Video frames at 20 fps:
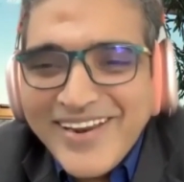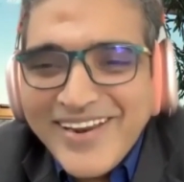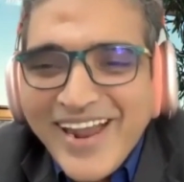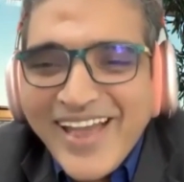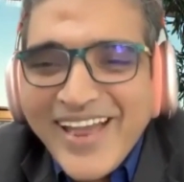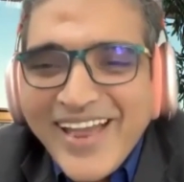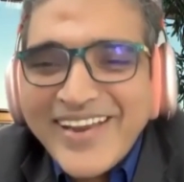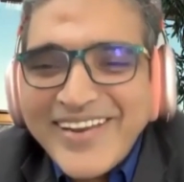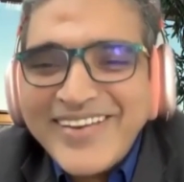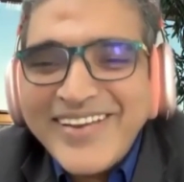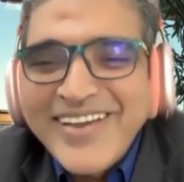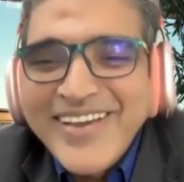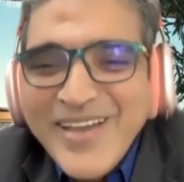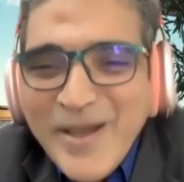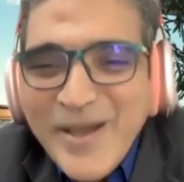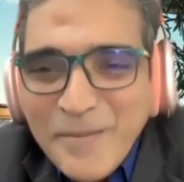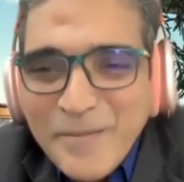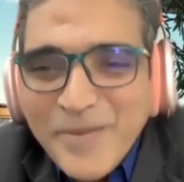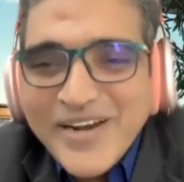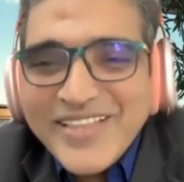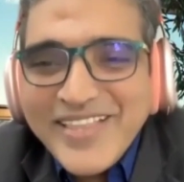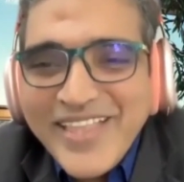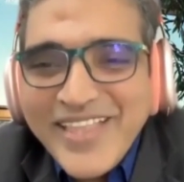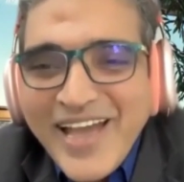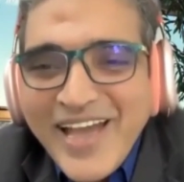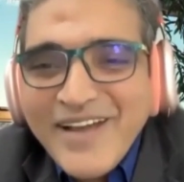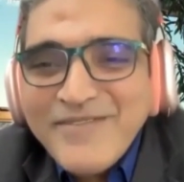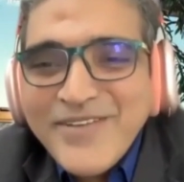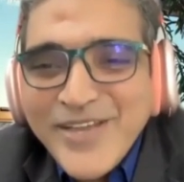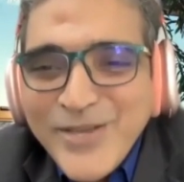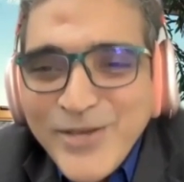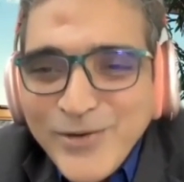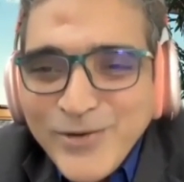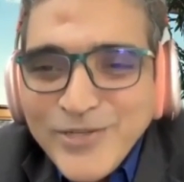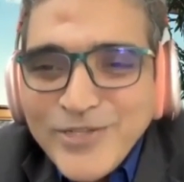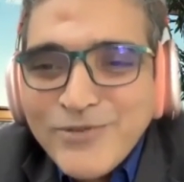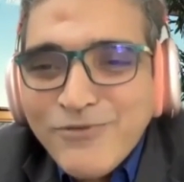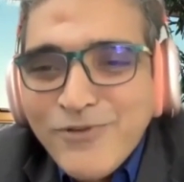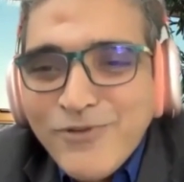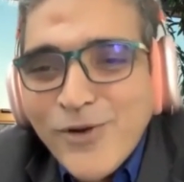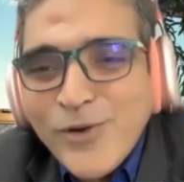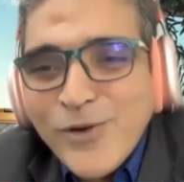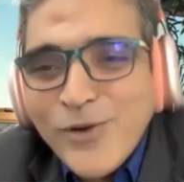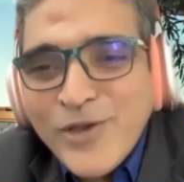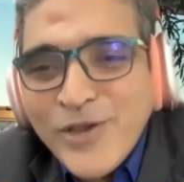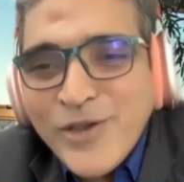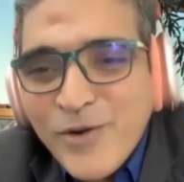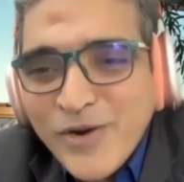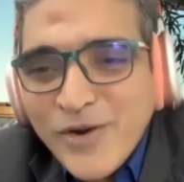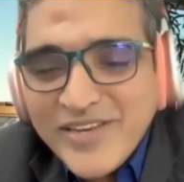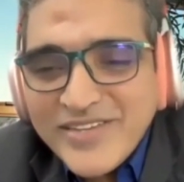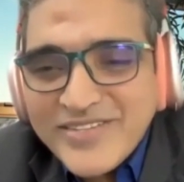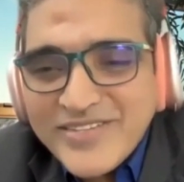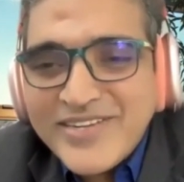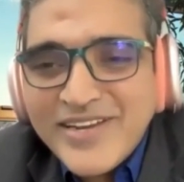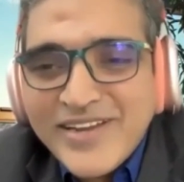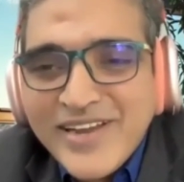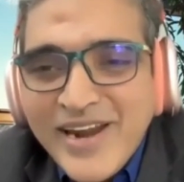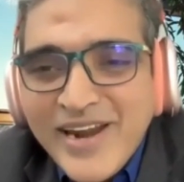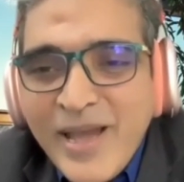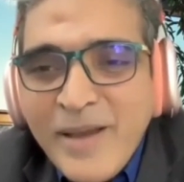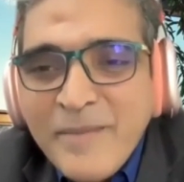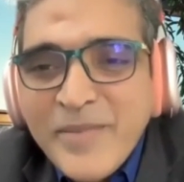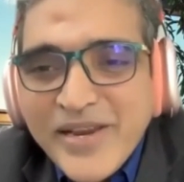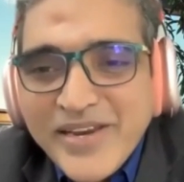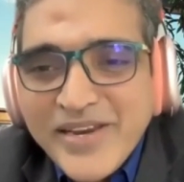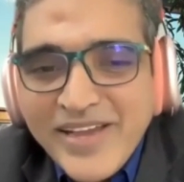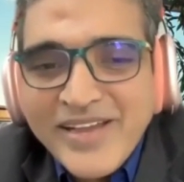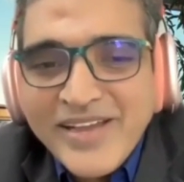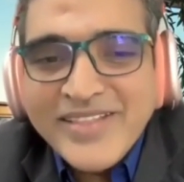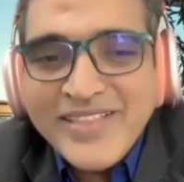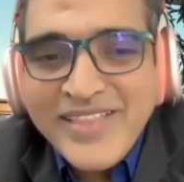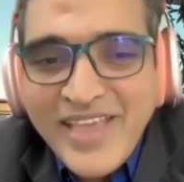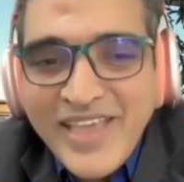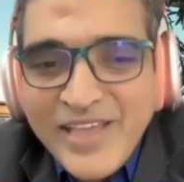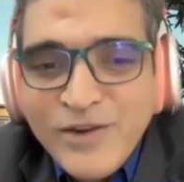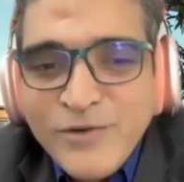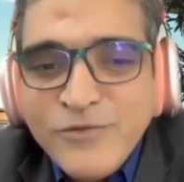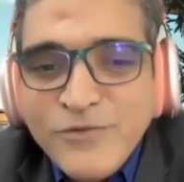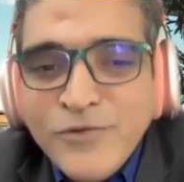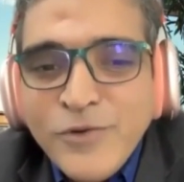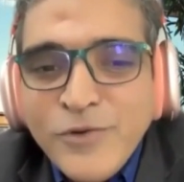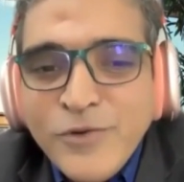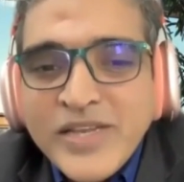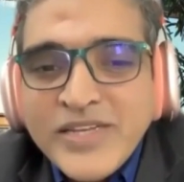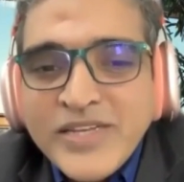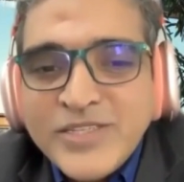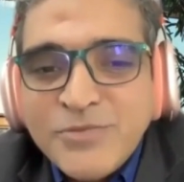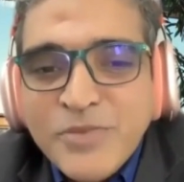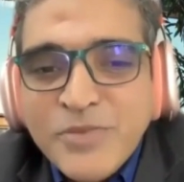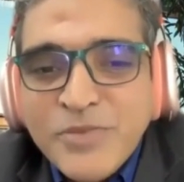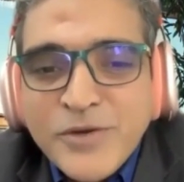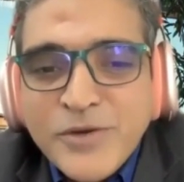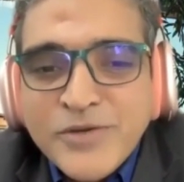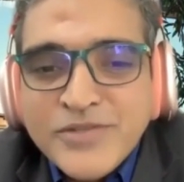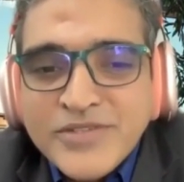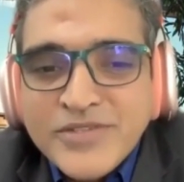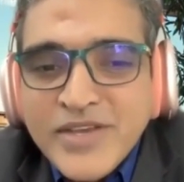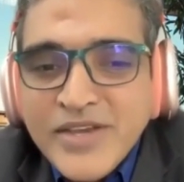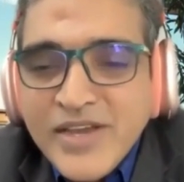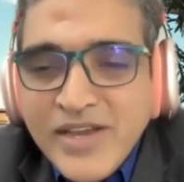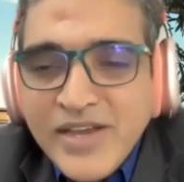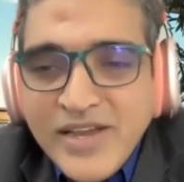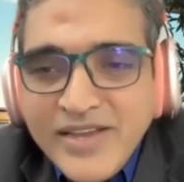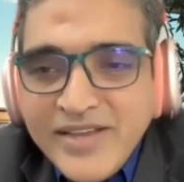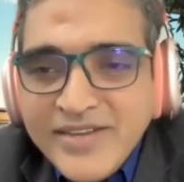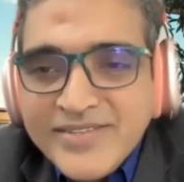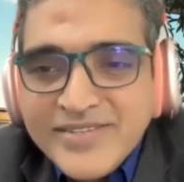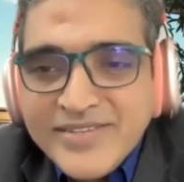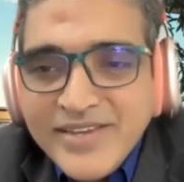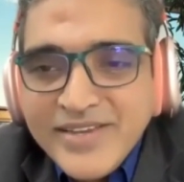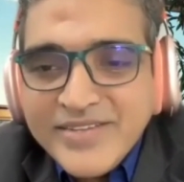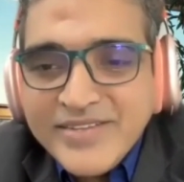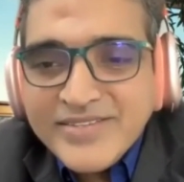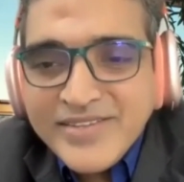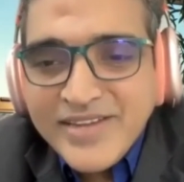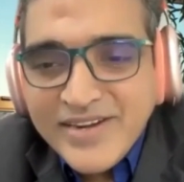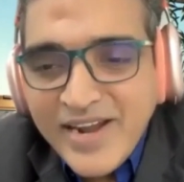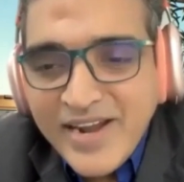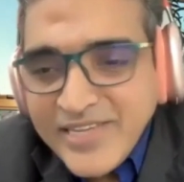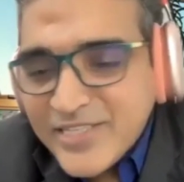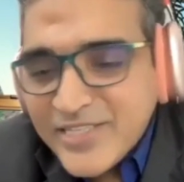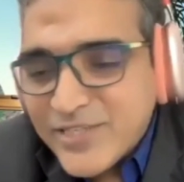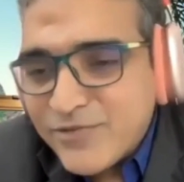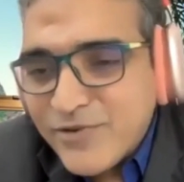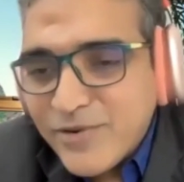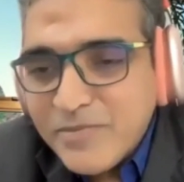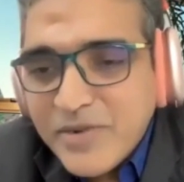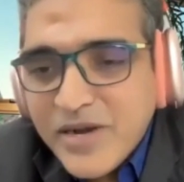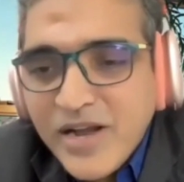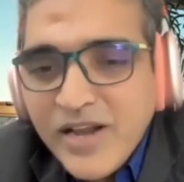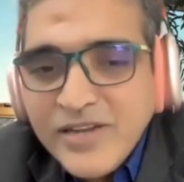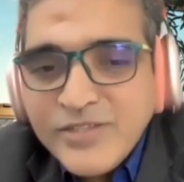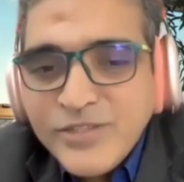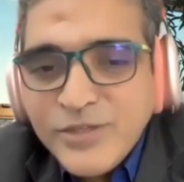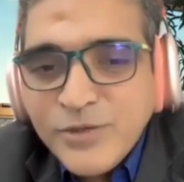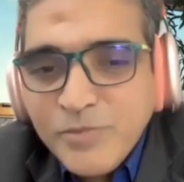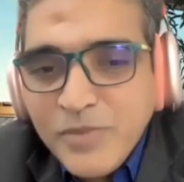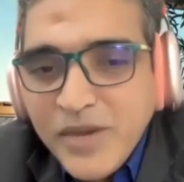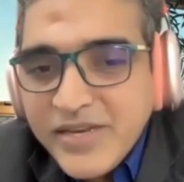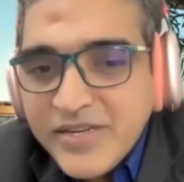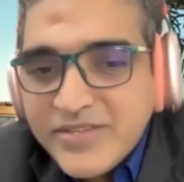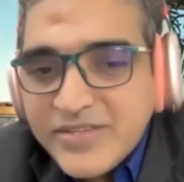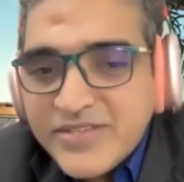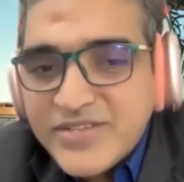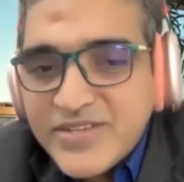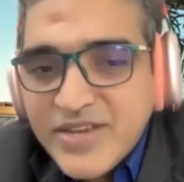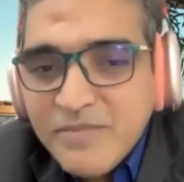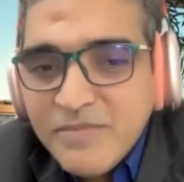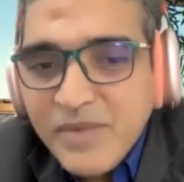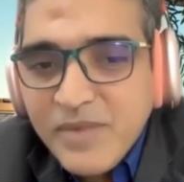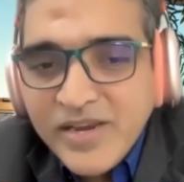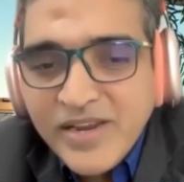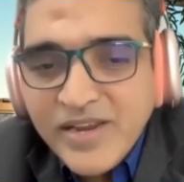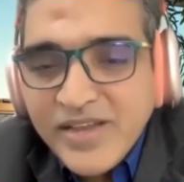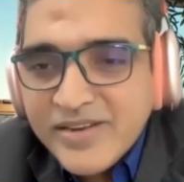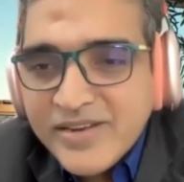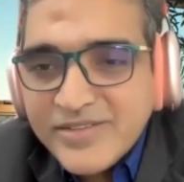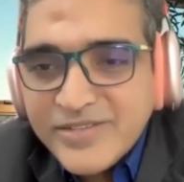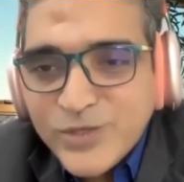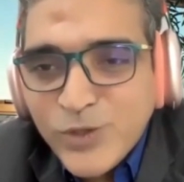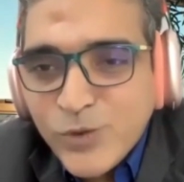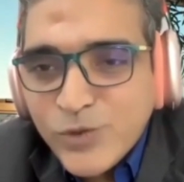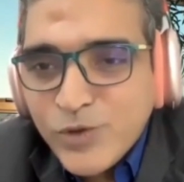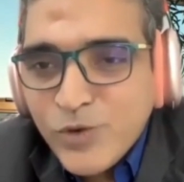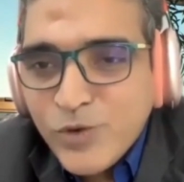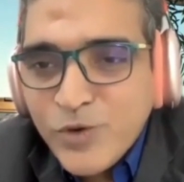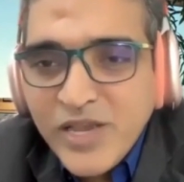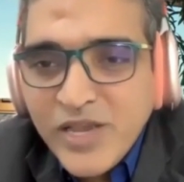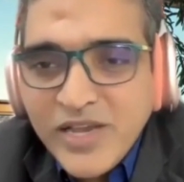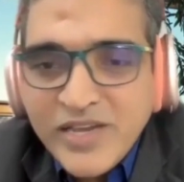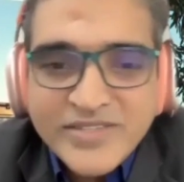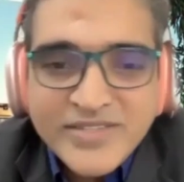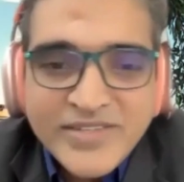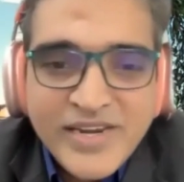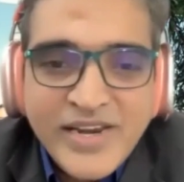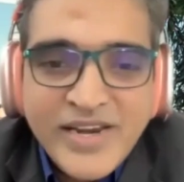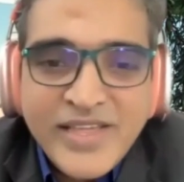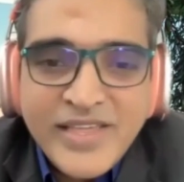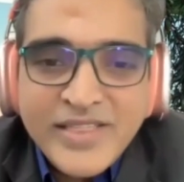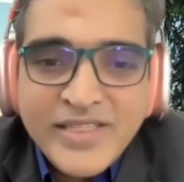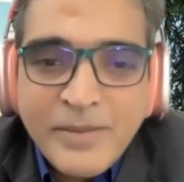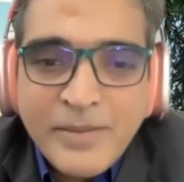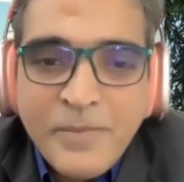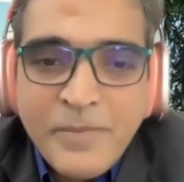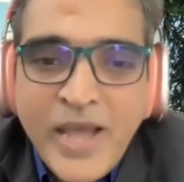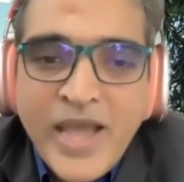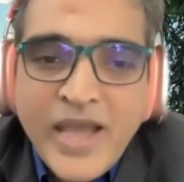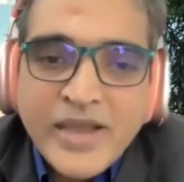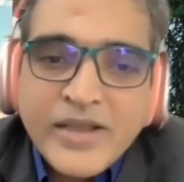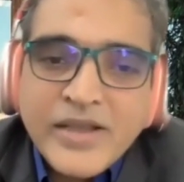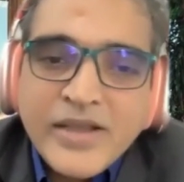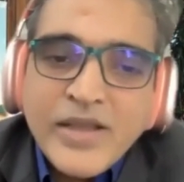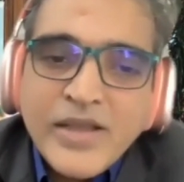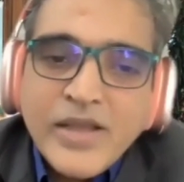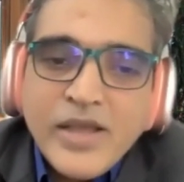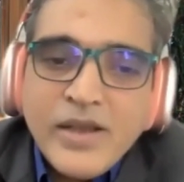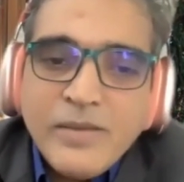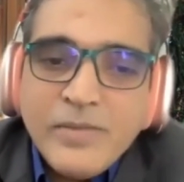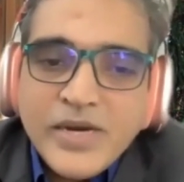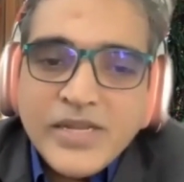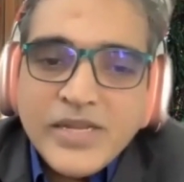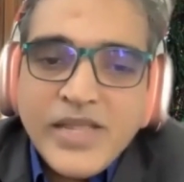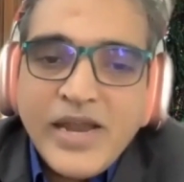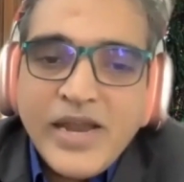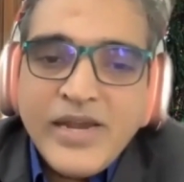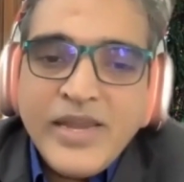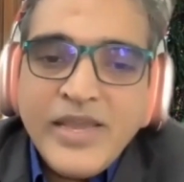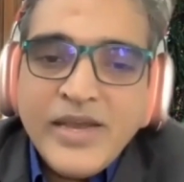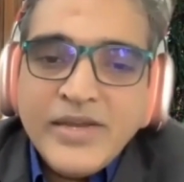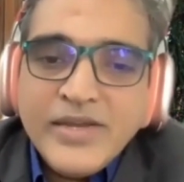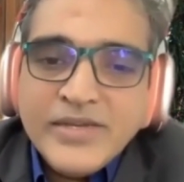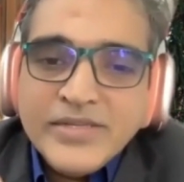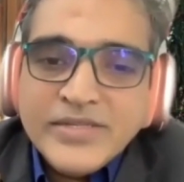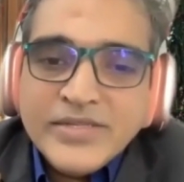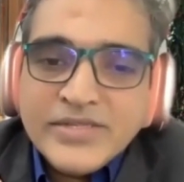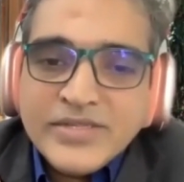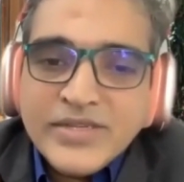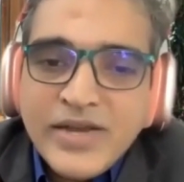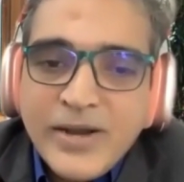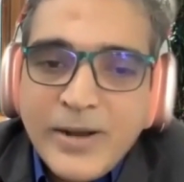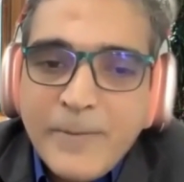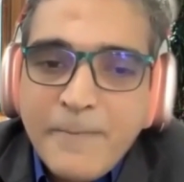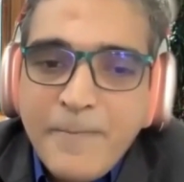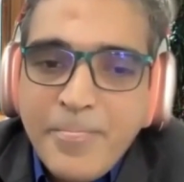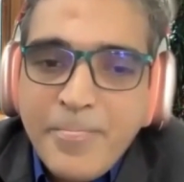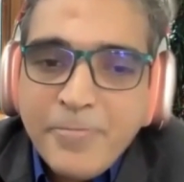Right? But they have a huge following on Instagram, and they influence, because it's the rise from cult to mainstream, and South Korea is leading the pack. But the idea is,